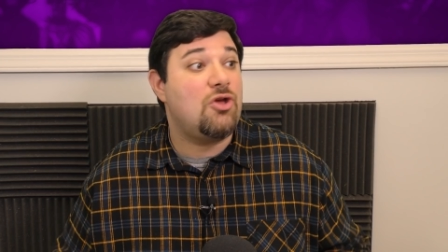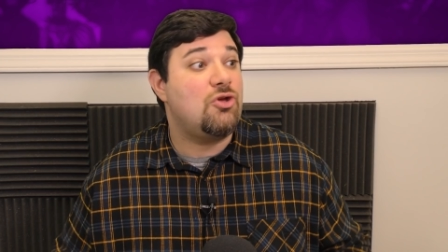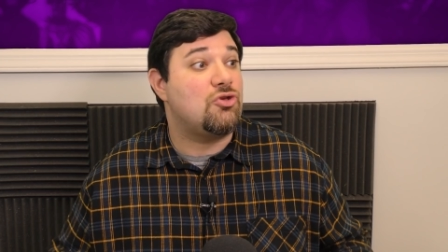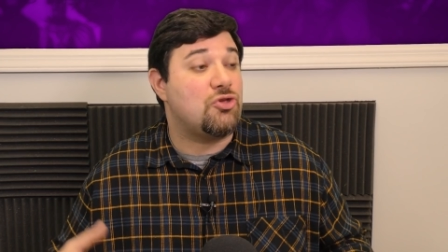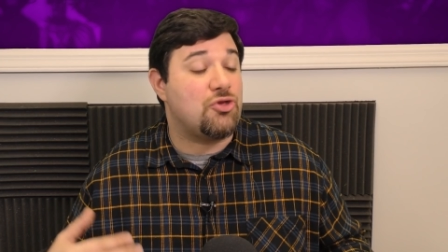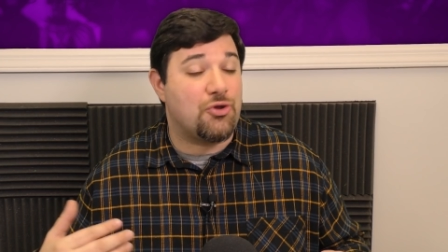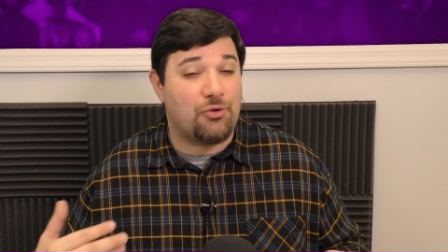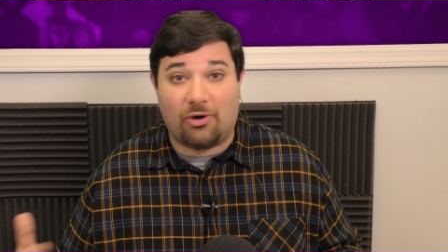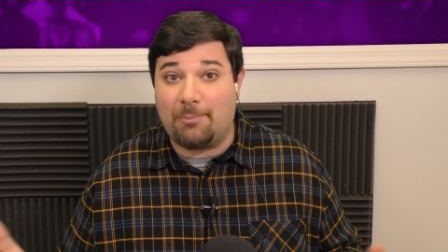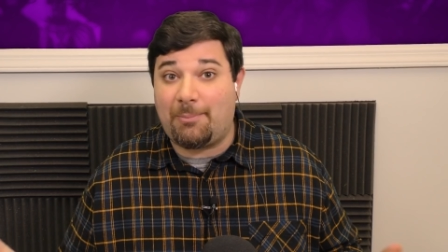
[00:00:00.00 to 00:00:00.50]

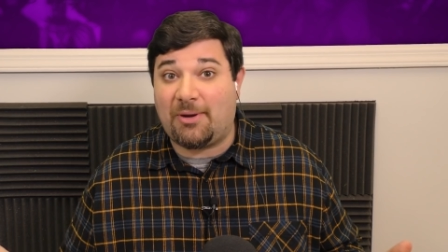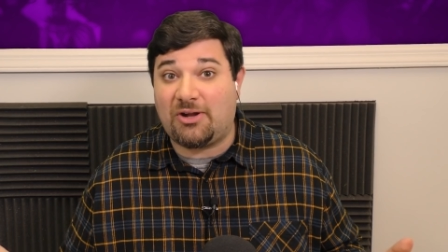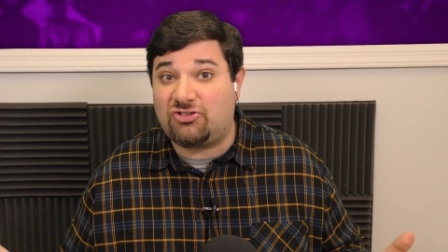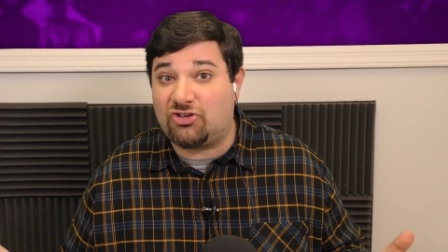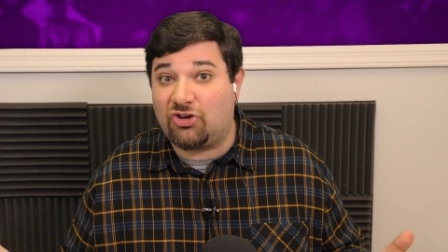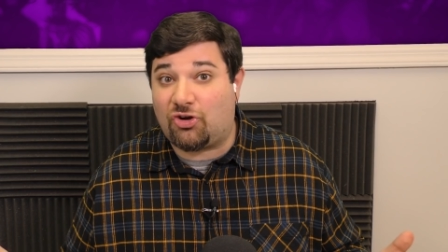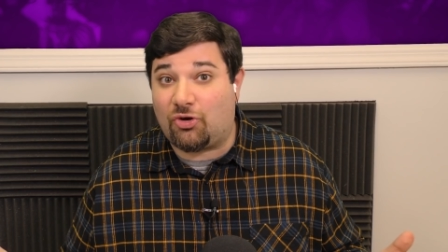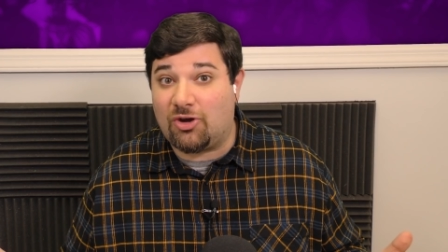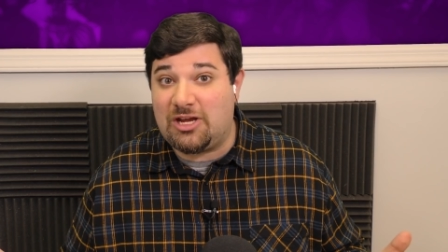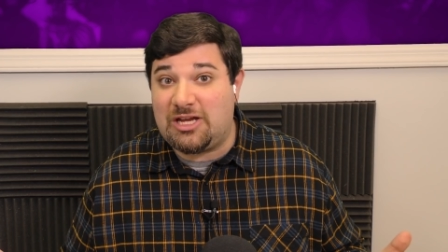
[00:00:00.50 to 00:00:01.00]
you're a bunch
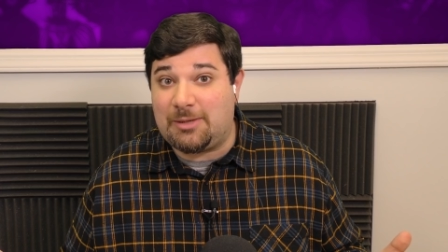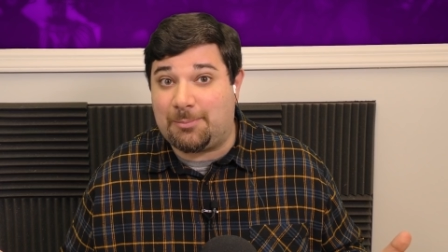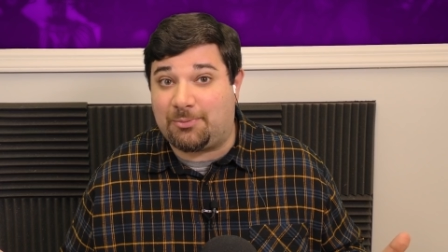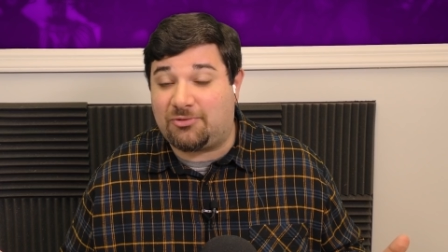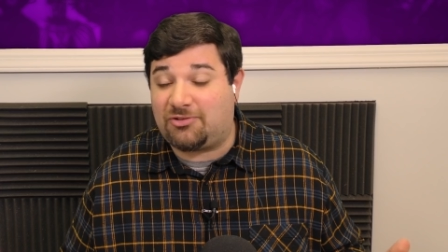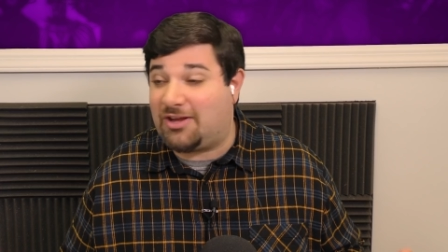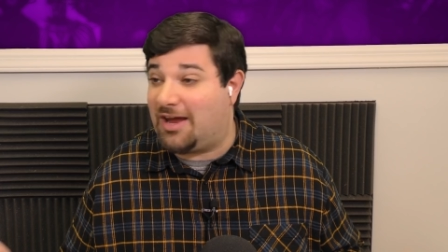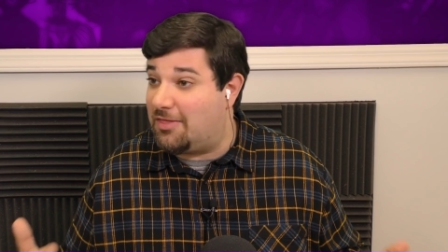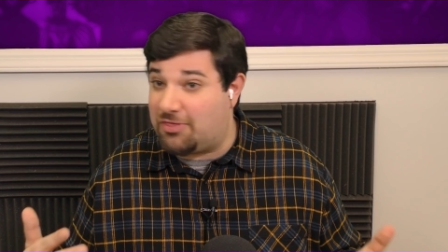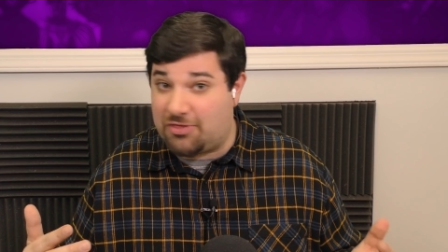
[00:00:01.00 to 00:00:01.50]
of
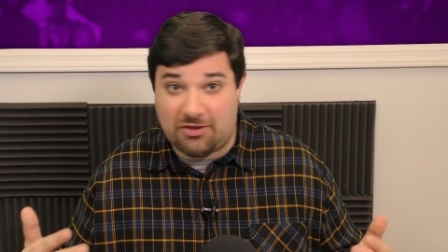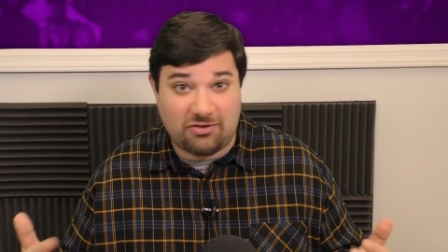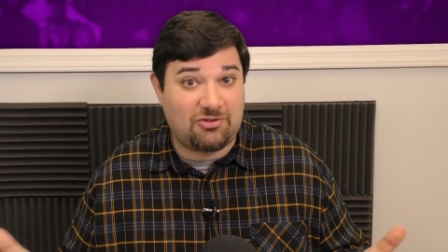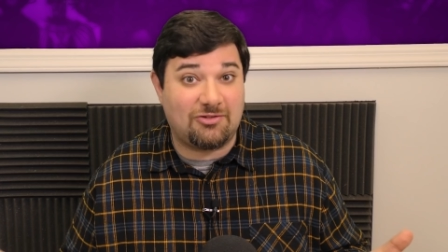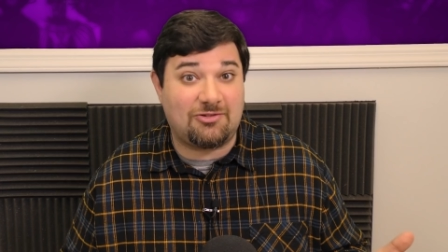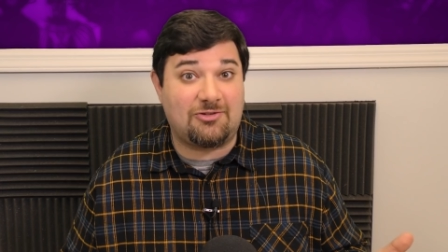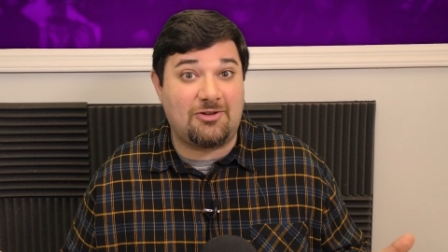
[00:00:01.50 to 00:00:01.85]
creeps, and this is